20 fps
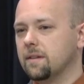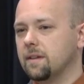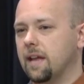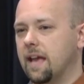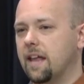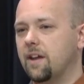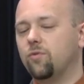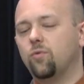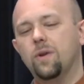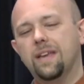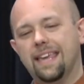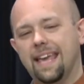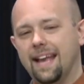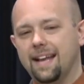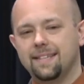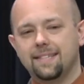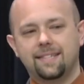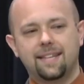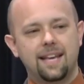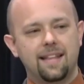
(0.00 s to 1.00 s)
And if we
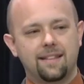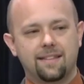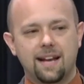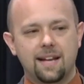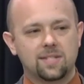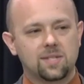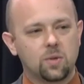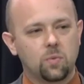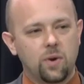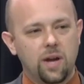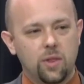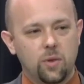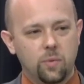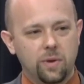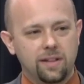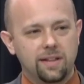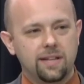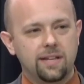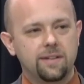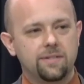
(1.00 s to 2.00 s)
can't say that that's the way that we
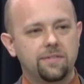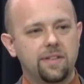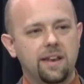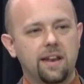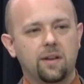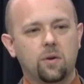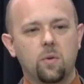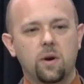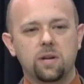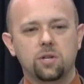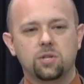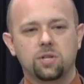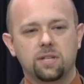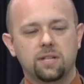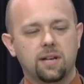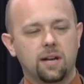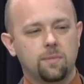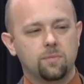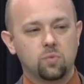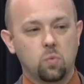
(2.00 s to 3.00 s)
live, then the question
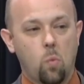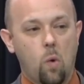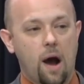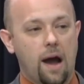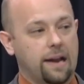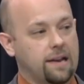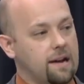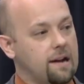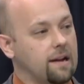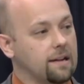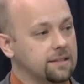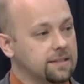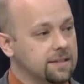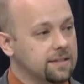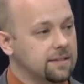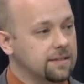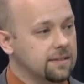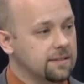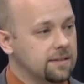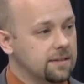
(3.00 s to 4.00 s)
comes why not?
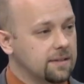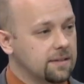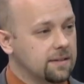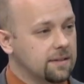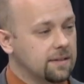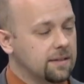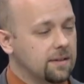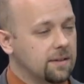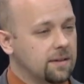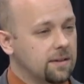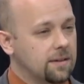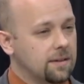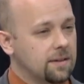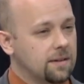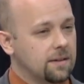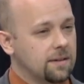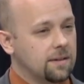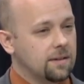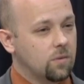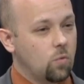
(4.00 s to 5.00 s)

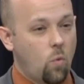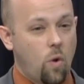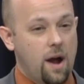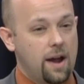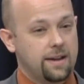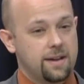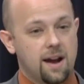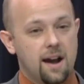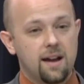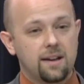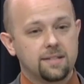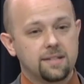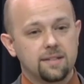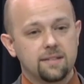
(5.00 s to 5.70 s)
Why not?